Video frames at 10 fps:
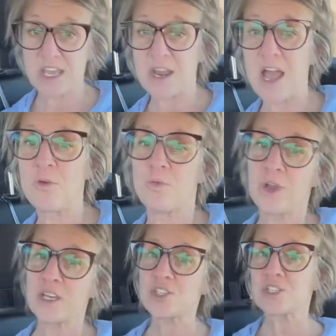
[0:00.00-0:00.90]
and I
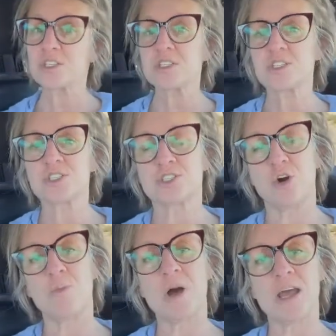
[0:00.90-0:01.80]
wish
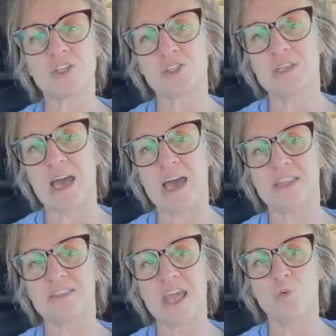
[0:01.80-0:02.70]
so much
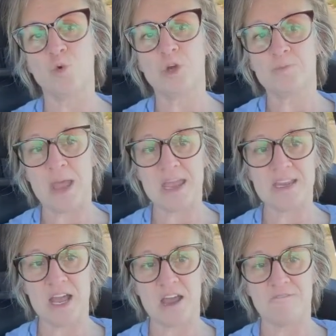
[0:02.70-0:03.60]
that they would pay
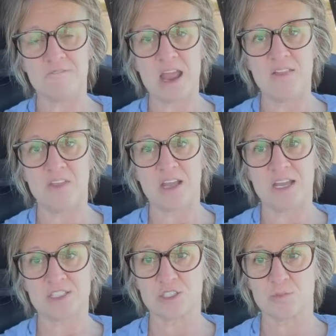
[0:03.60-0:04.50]
enough and the
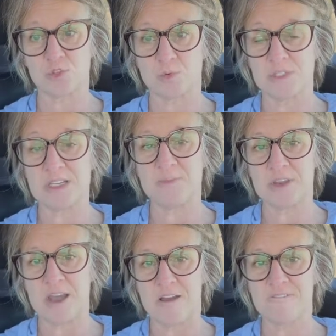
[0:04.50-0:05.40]
customers would tip
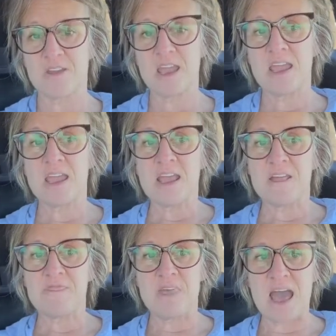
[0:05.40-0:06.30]
enough
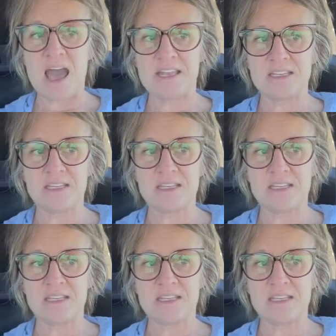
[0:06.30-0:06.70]
that